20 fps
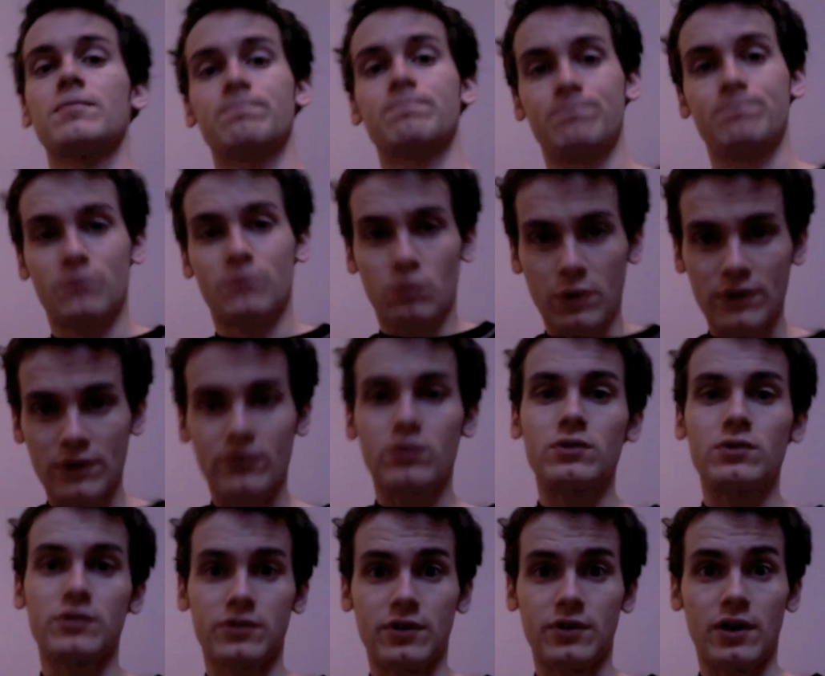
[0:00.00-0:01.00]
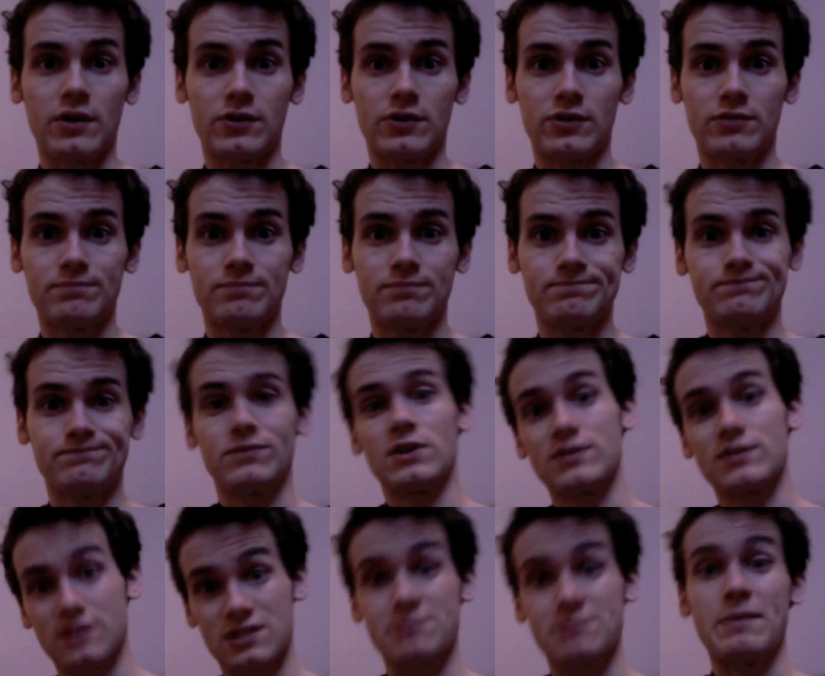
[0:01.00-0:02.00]
That's why it's called sus. It's
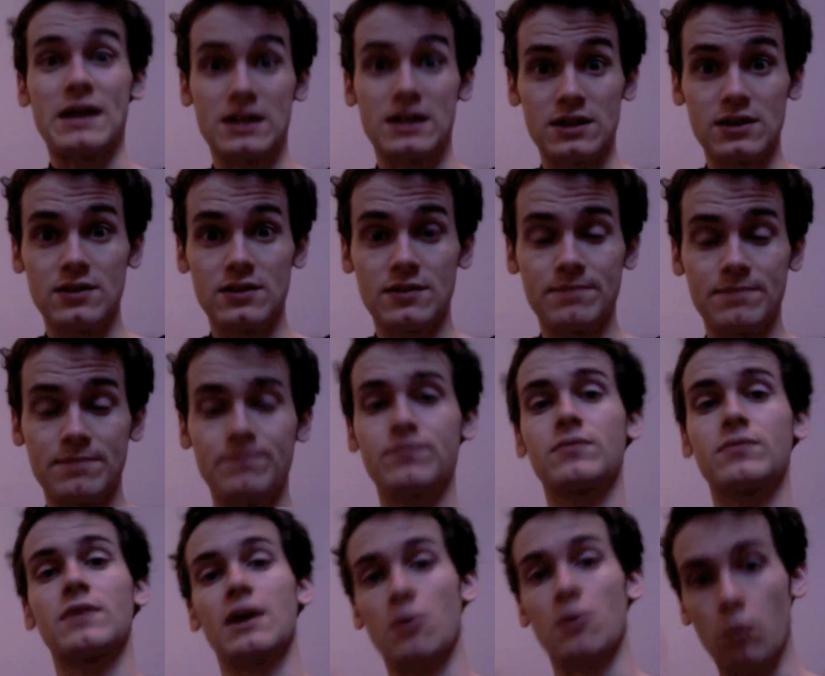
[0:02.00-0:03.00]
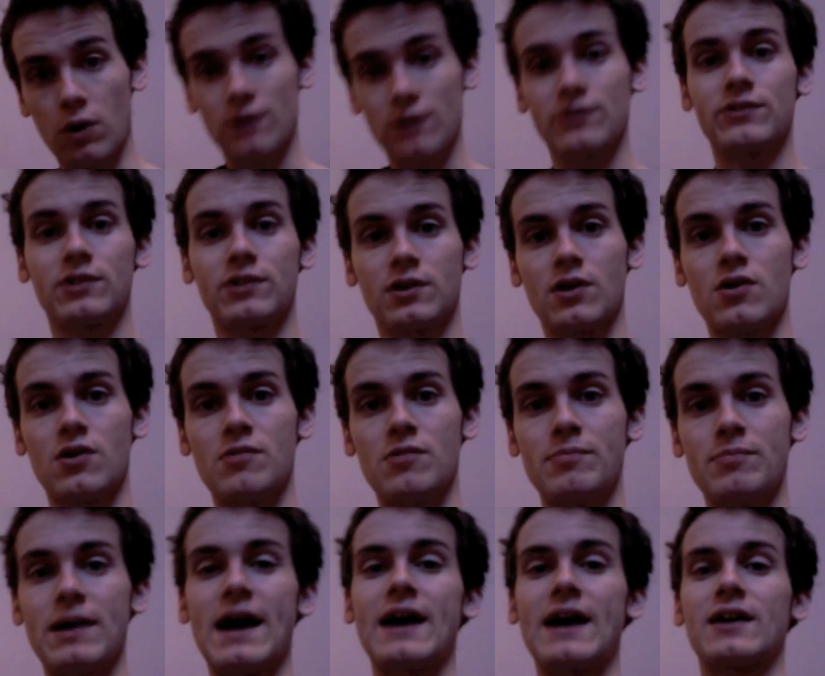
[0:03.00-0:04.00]
suspended. It wants to go
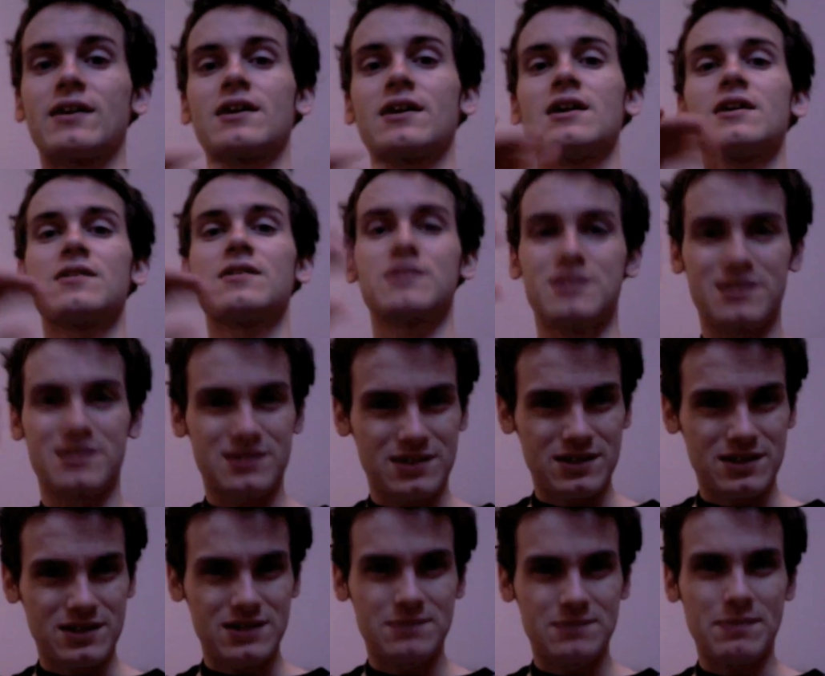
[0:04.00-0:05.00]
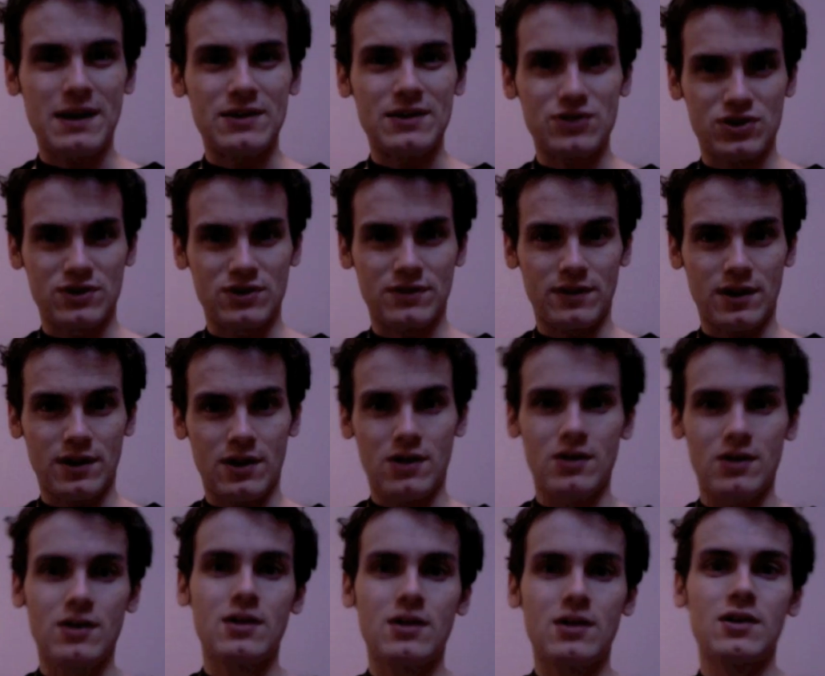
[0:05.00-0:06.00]
back. There's a suspension there.
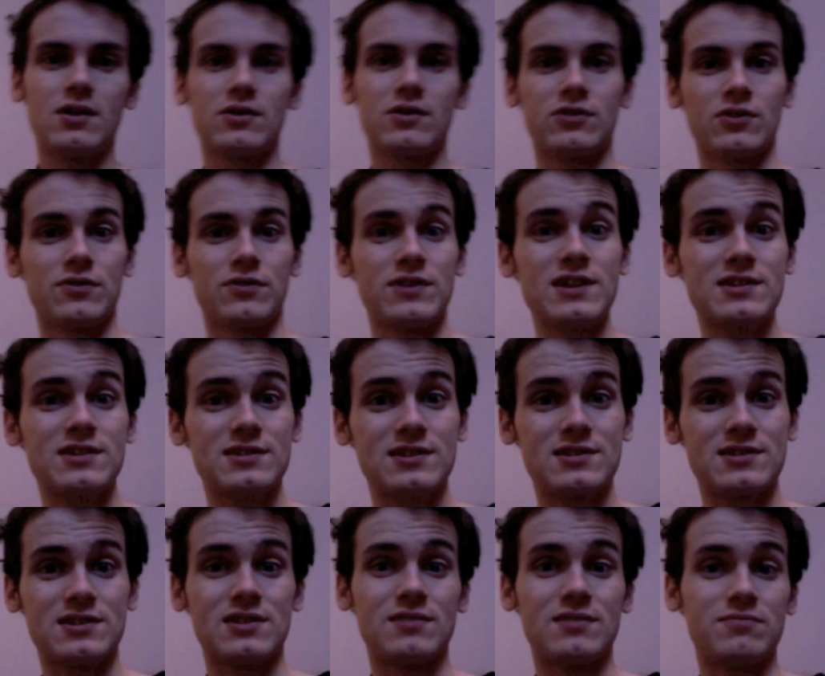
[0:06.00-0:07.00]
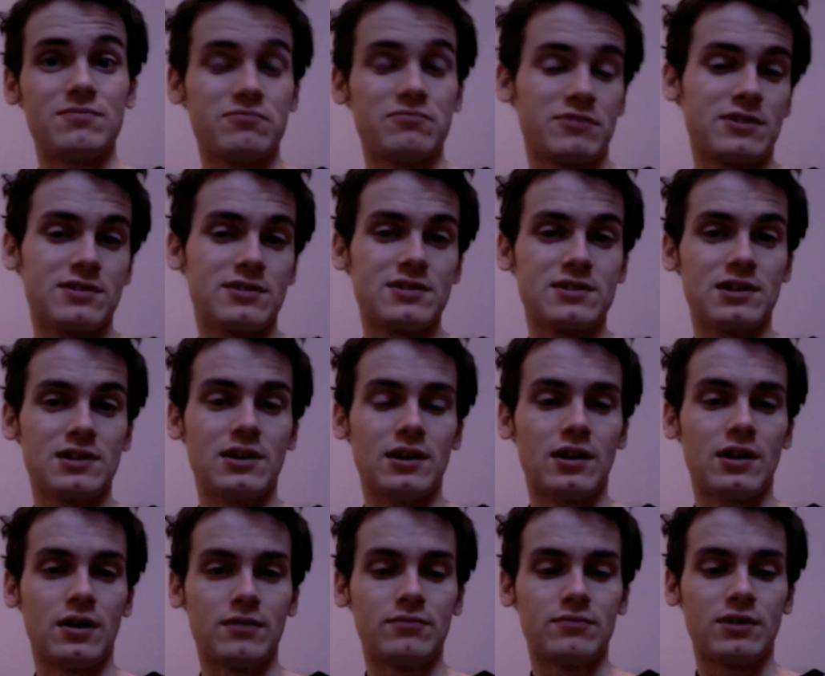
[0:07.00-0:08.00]
So this is an
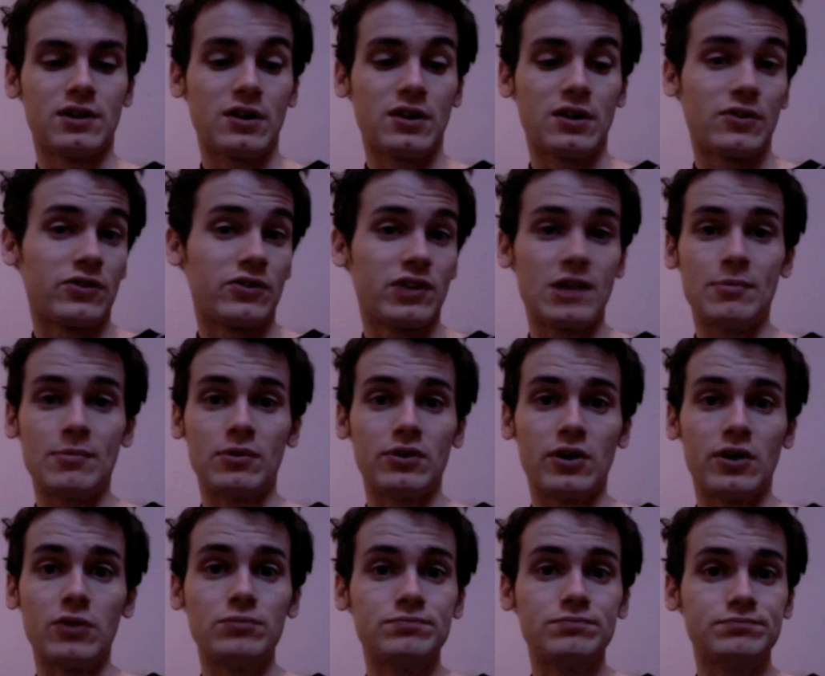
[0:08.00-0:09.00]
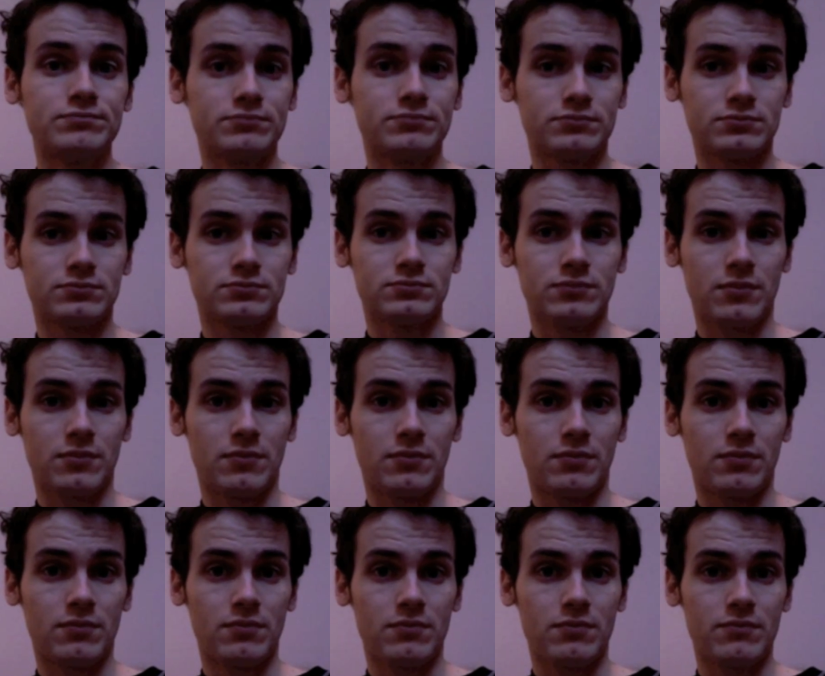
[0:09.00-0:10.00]
unstable note.
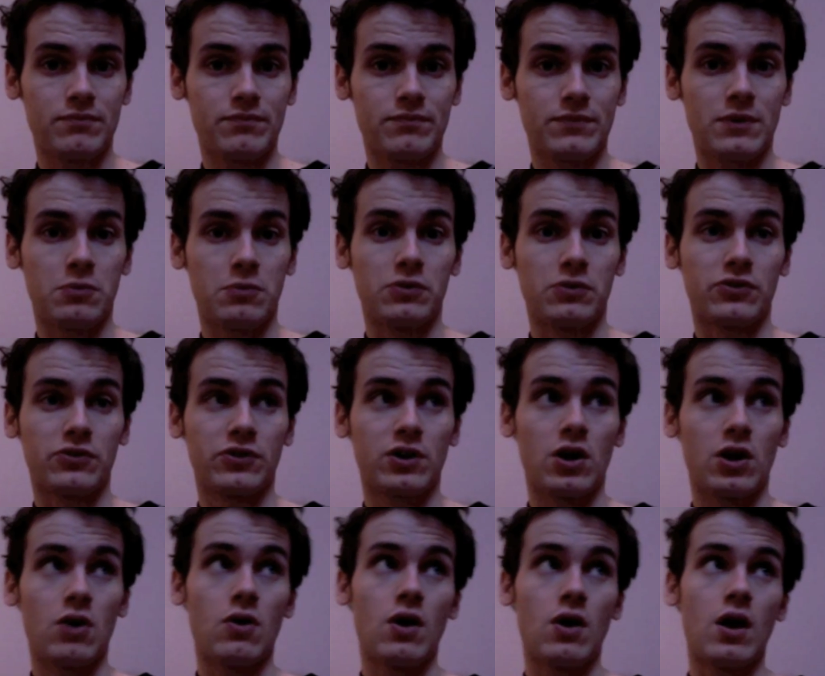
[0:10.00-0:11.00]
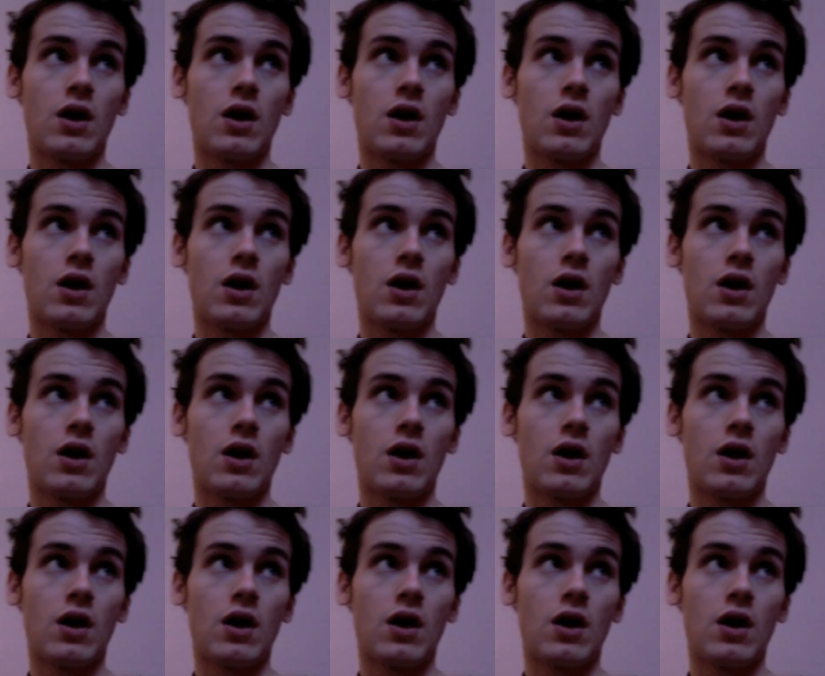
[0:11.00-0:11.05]
It wants to go.